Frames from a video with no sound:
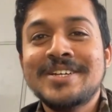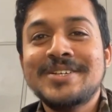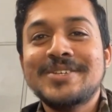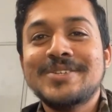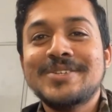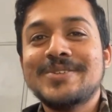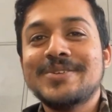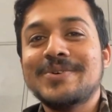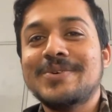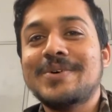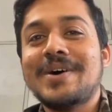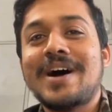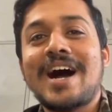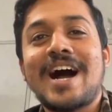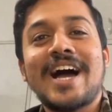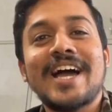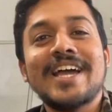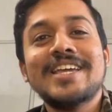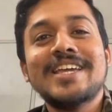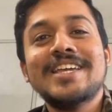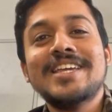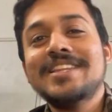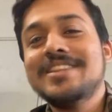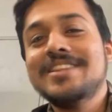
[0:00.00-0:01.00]
So
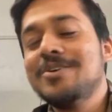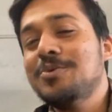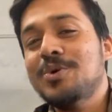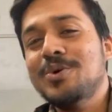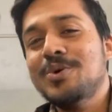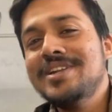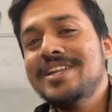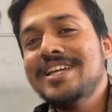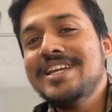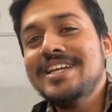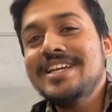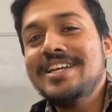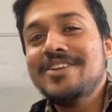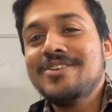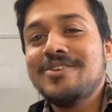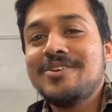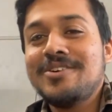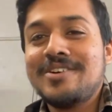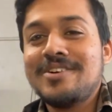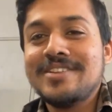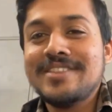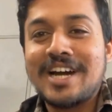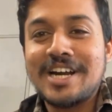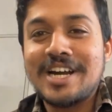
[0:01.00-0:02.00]

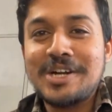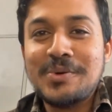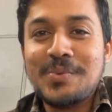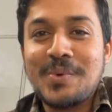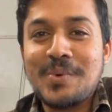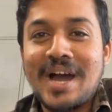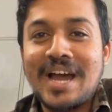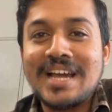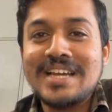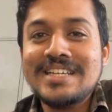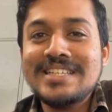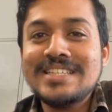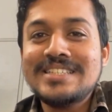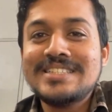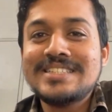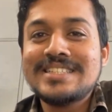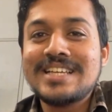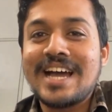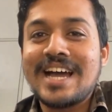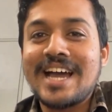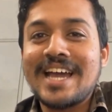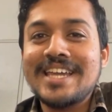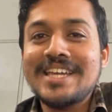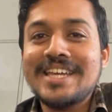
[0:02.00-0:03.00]
the advice
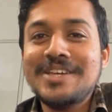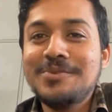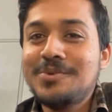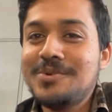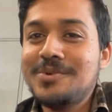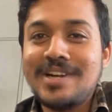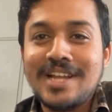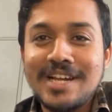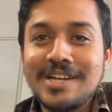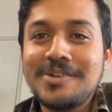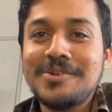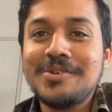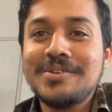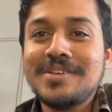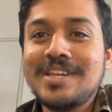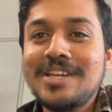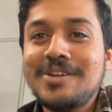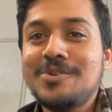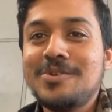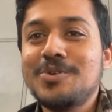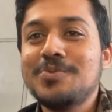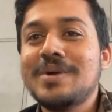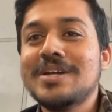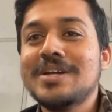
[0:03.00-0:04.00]
I would like to
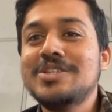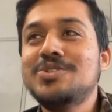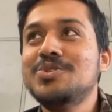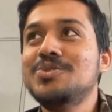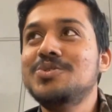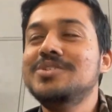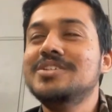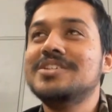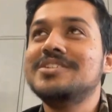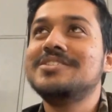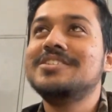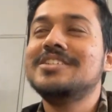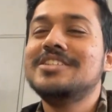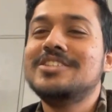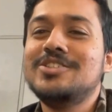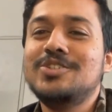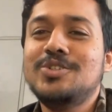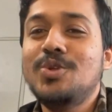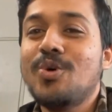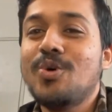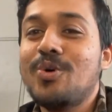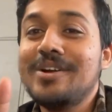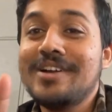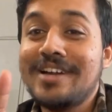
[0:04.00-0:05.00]
give to my juniors is
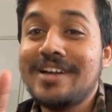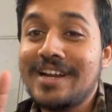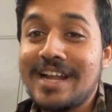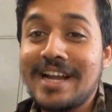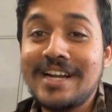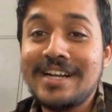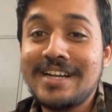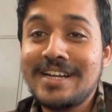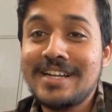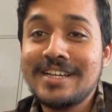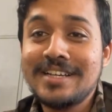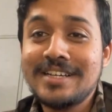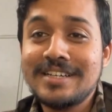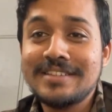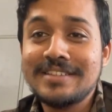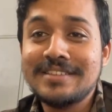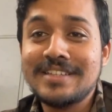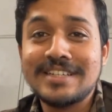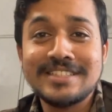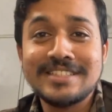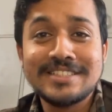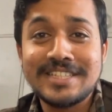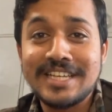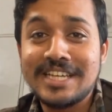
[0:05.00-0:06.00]
don't let
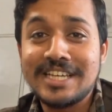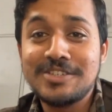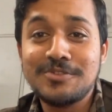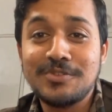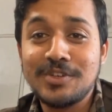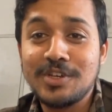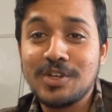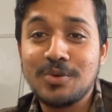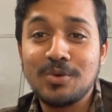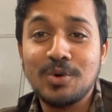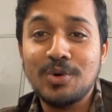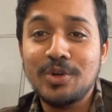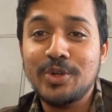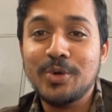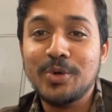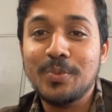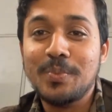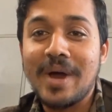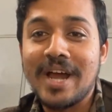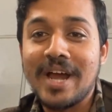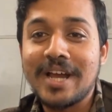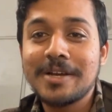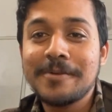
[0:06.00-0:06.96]
that stage fear hold you back.